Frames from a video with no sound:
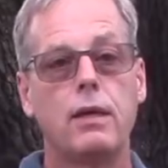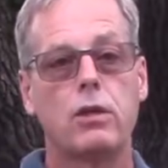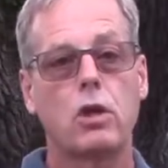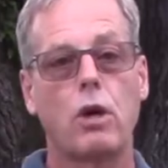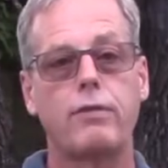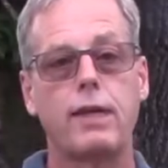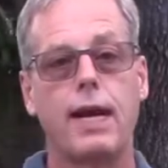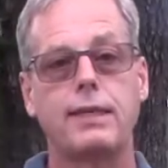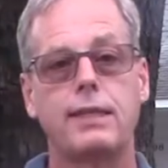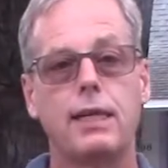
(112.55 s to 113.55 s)
The
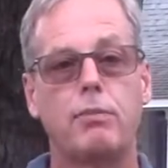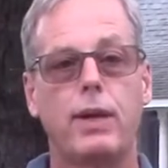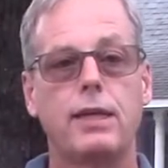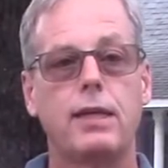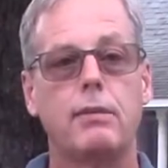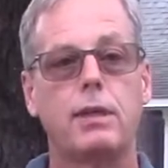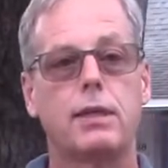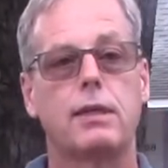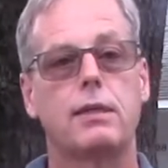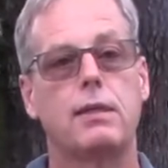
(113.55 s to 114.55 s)
COVID-19
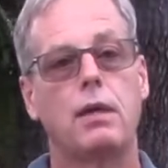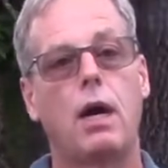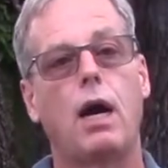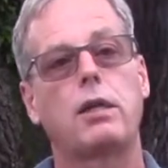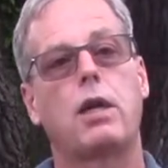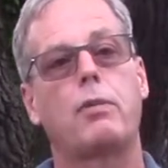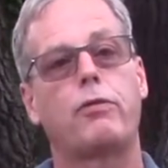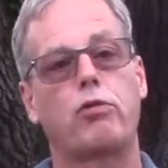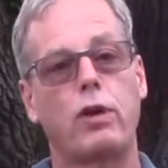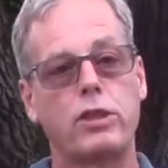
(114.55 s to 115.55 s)
pandemic, on top
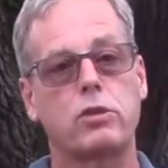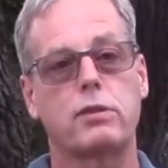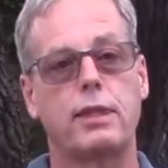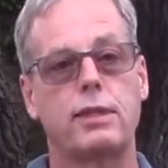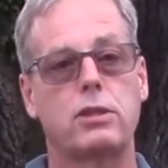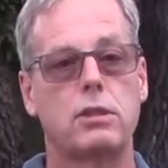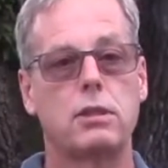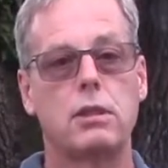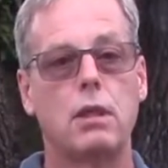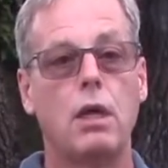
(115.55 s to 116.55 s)
of racial
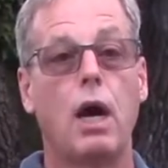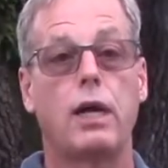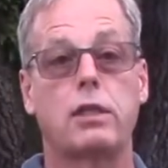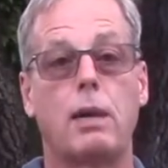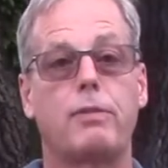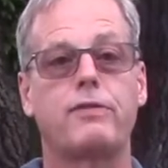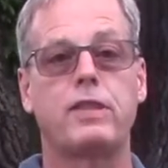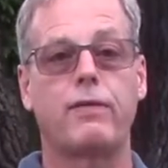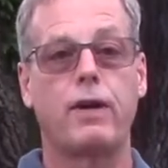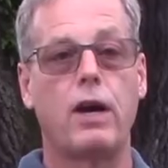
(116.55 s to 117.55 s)
tension, on top
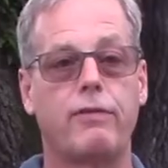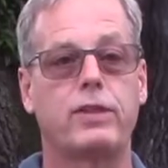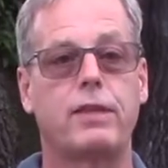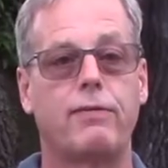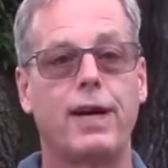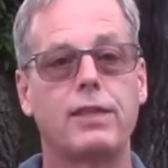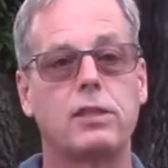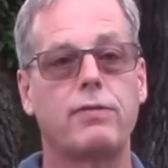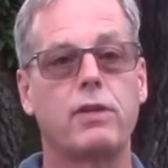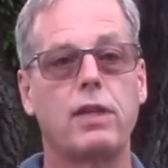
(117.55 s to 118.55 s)
of a
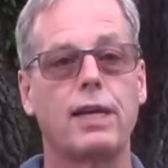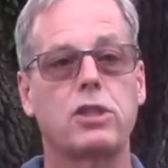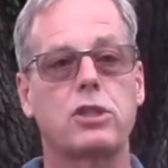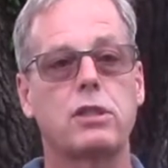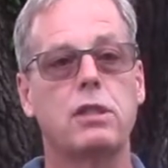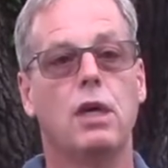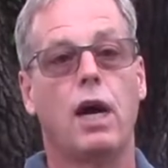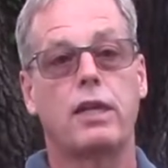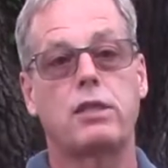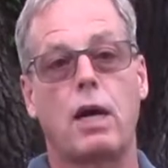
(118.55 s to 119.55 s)
divisive election,
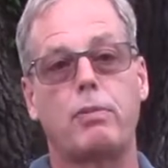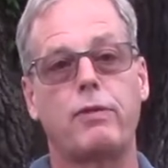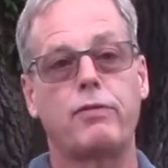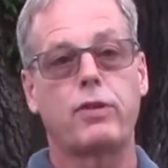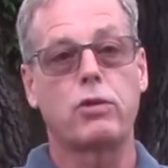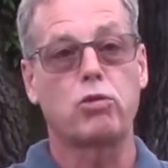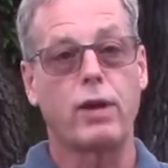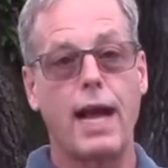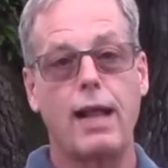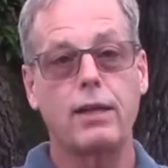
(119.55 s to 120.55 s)
on top of the
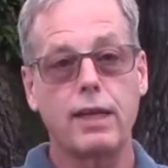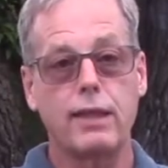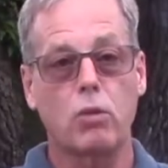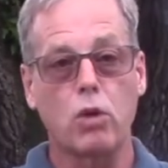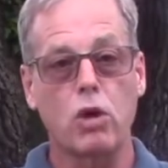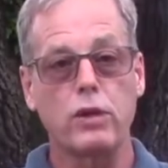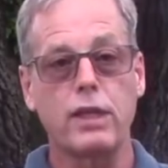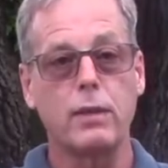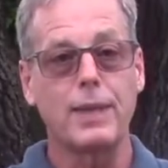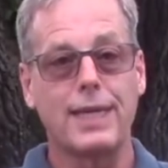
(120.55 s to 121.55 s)
reality that we're only
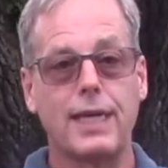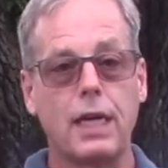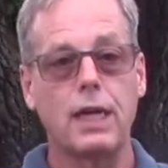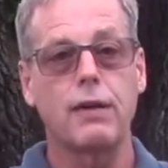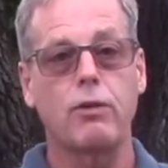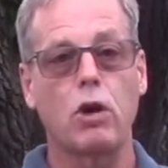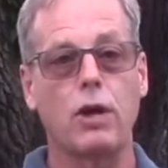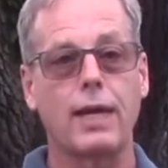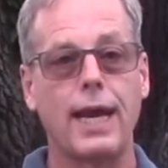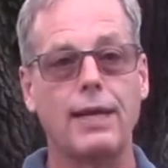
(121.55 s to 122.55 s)
in the beginning of
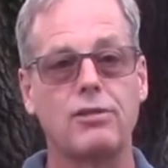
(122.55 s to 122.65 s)
hurricane